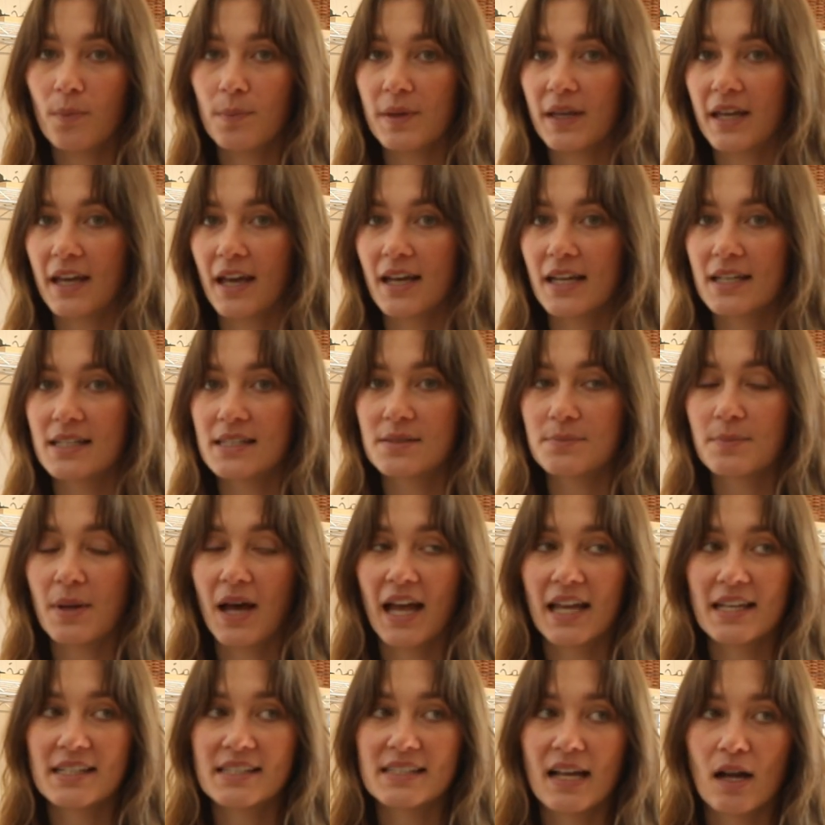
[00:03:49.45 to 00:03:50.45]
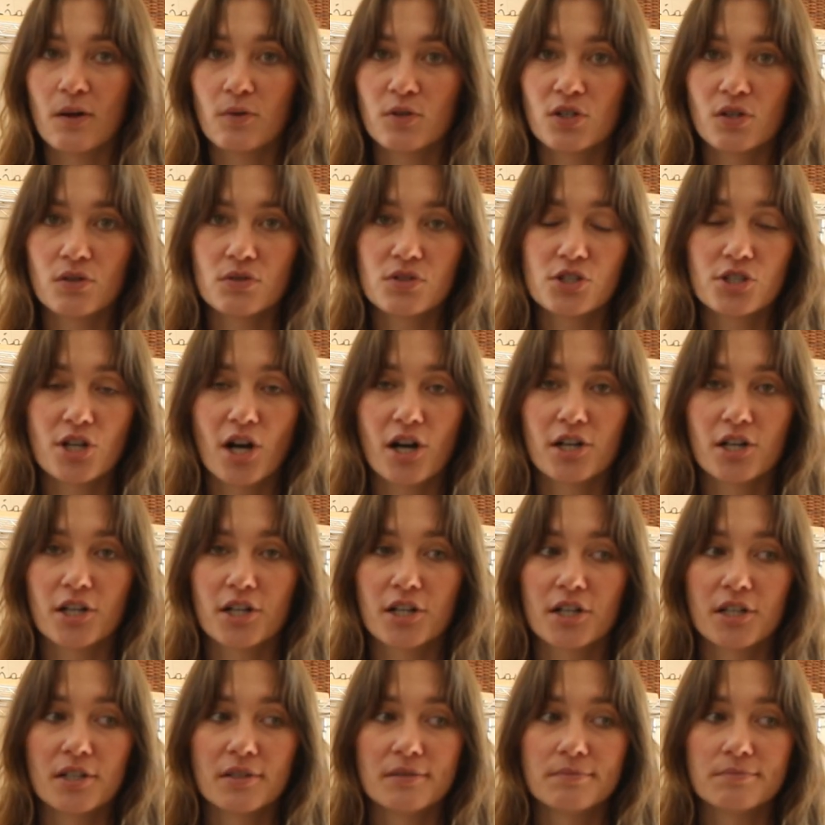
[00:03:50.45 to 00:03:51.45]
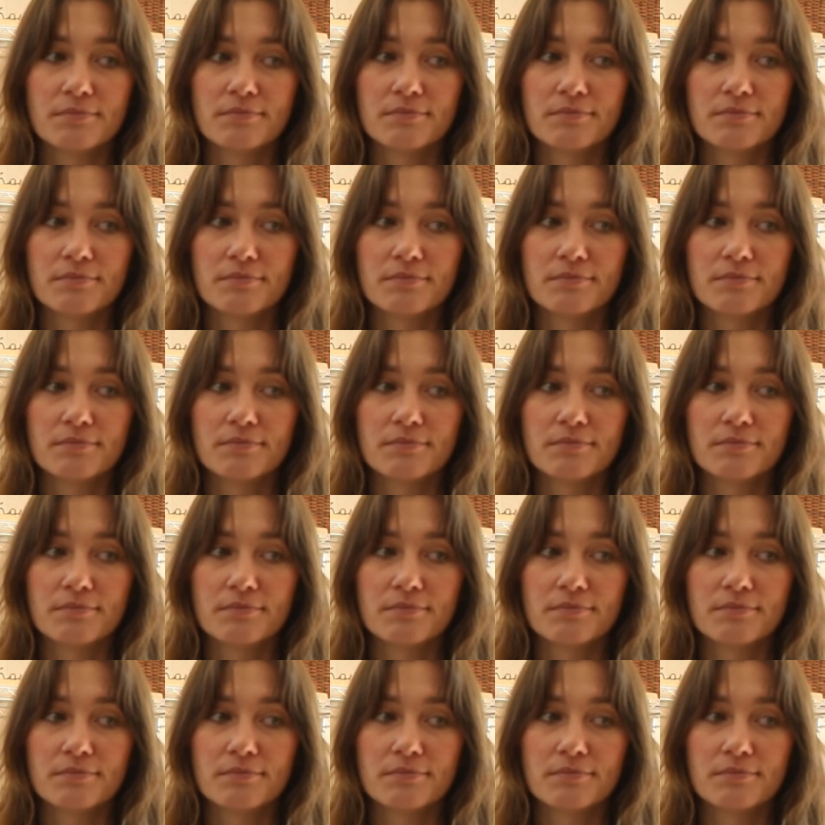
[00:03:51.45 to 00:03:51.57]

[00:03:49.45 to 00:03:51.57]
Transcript: because my sourdough starter